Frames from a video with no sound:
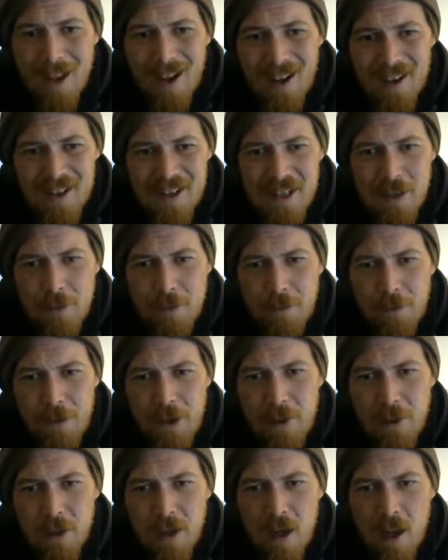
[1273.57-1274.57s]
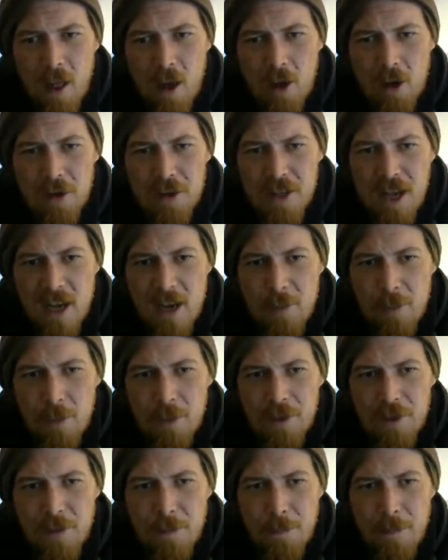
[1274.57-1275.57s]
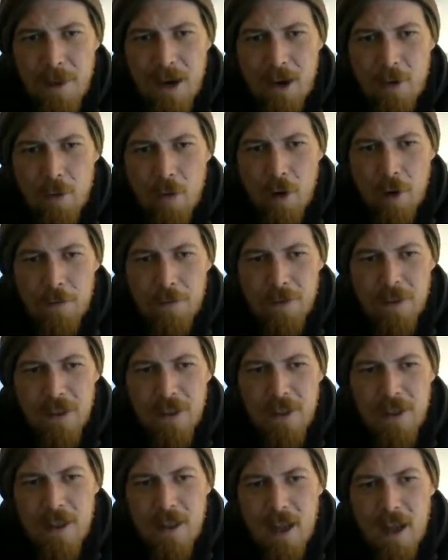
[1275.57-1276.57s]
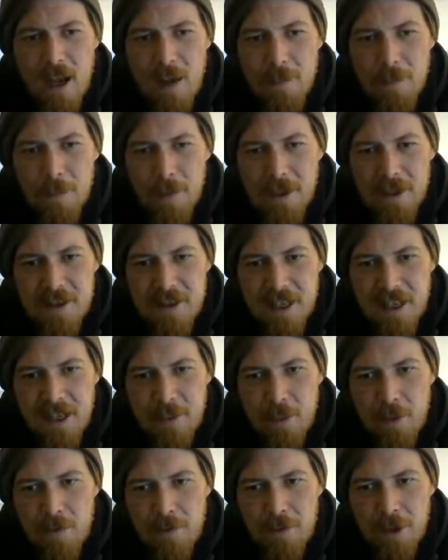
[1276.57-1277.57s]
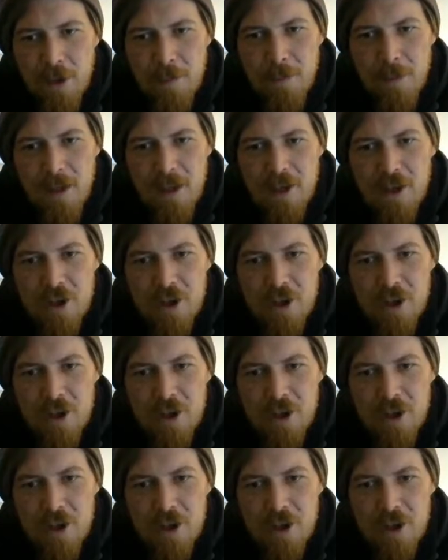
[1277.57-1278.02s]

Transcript: I still feel in the long term we'll be doing better off by sticking with them.